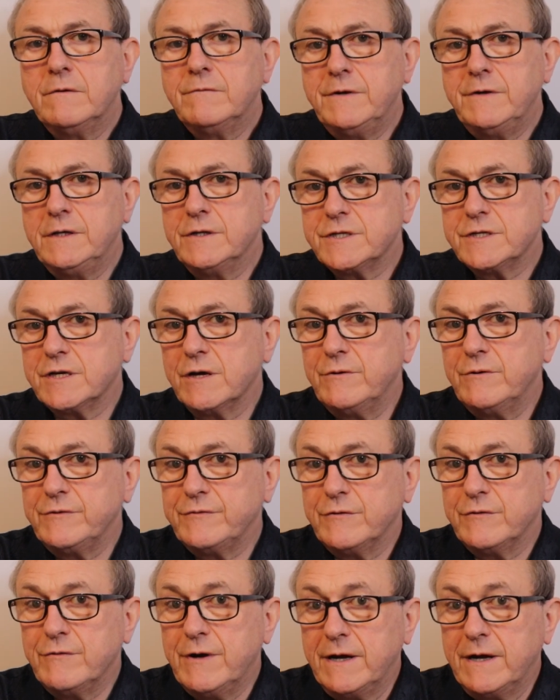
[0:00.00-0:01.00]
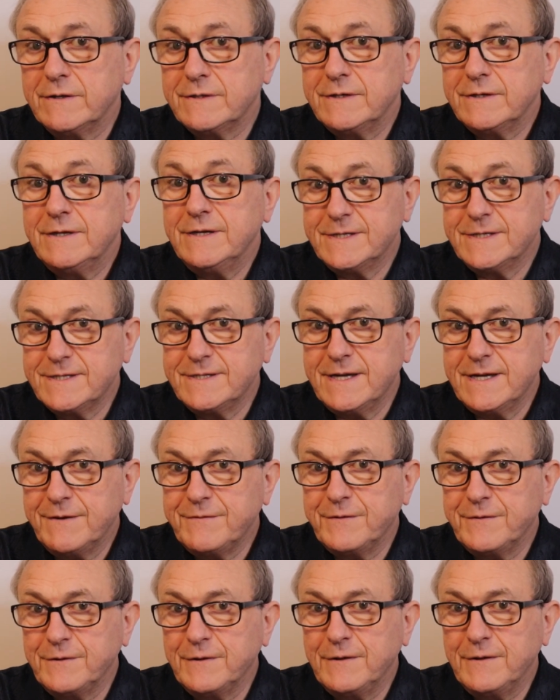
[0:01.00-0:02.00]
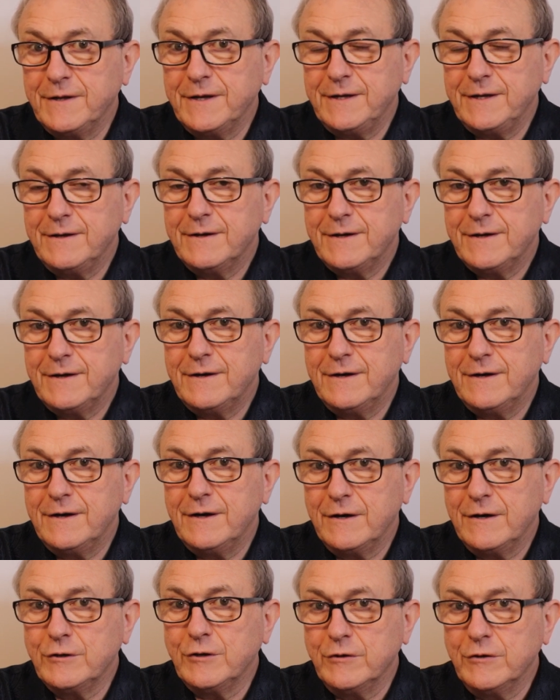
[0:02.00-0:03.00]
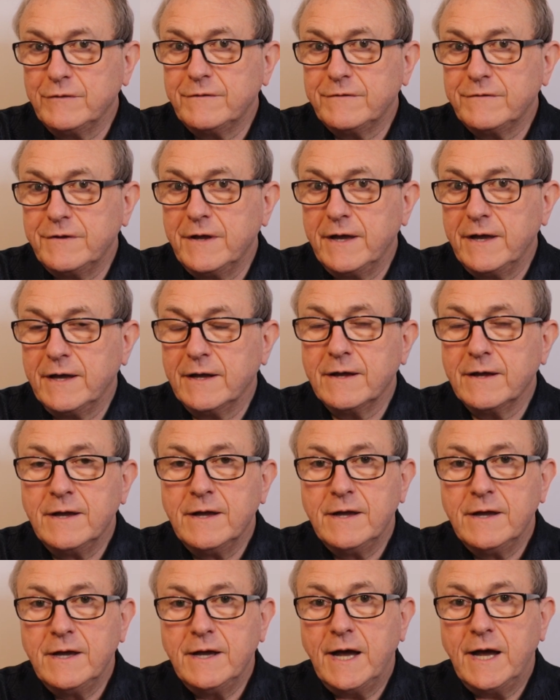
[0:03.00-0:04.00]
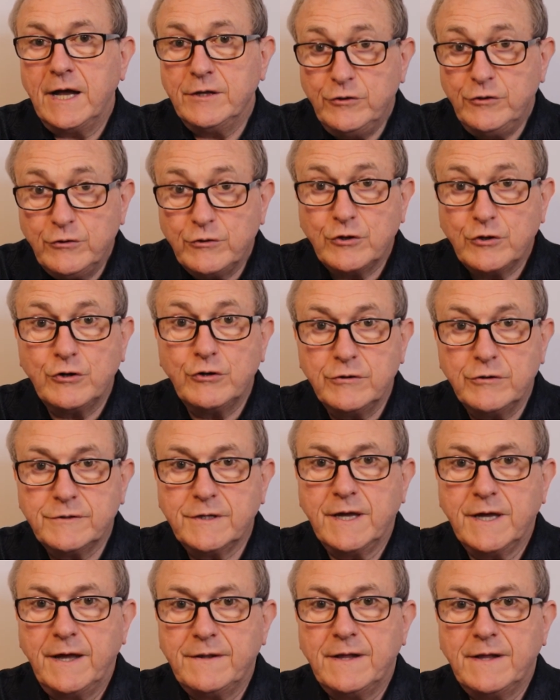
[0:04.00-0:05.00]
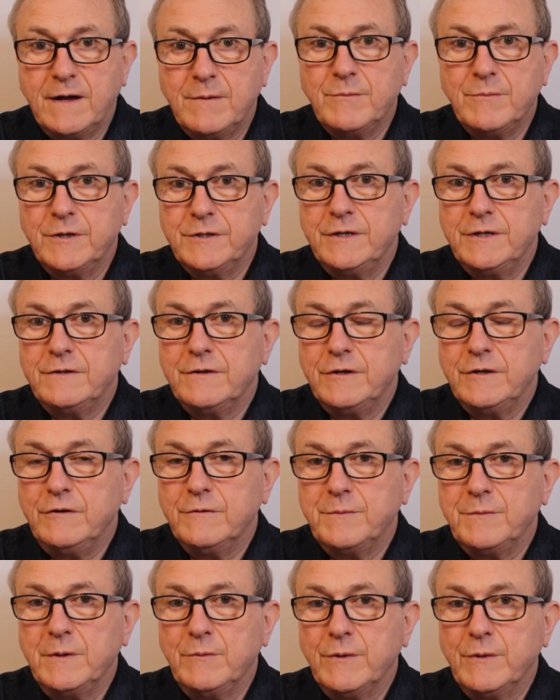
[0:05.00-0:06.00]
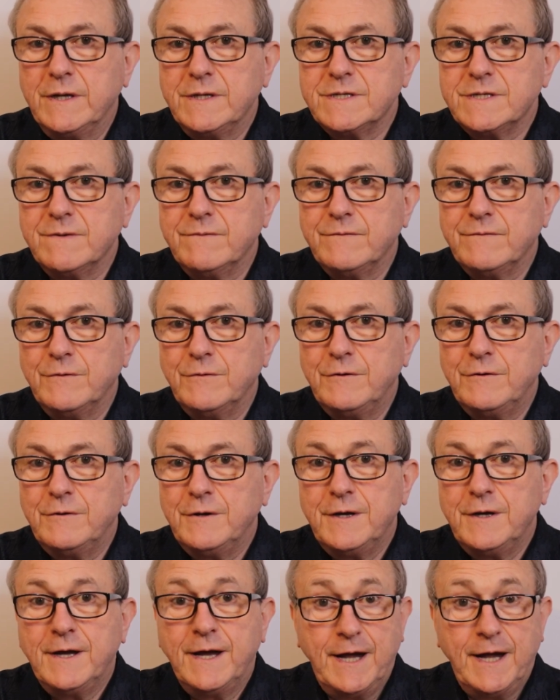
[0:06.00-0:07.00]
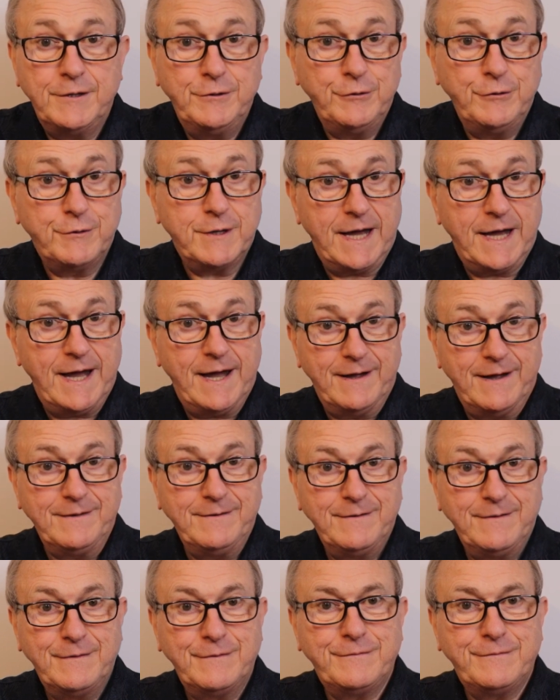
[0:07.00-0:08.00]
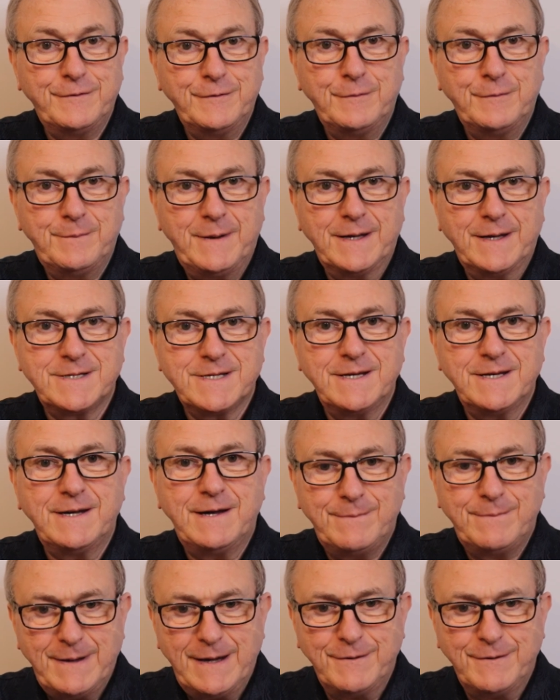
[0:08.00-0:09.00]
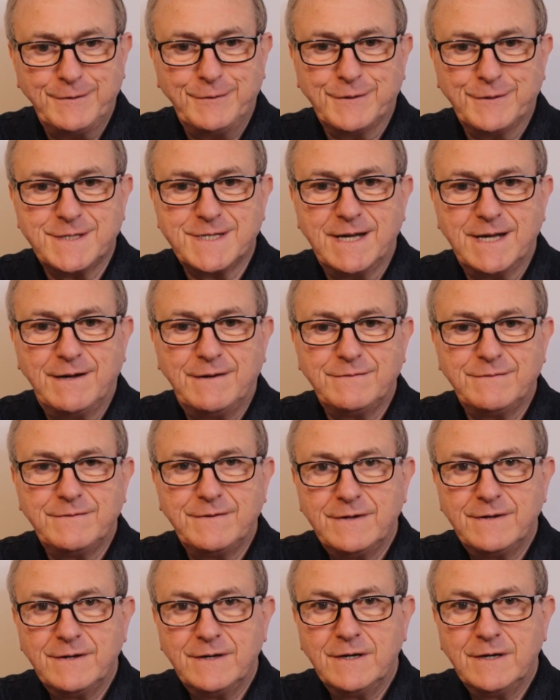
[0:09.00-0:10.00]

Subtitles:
Venus going direct is definitely a good thing. And you could get that money that you've been waiting for, and you can feel better about yourself.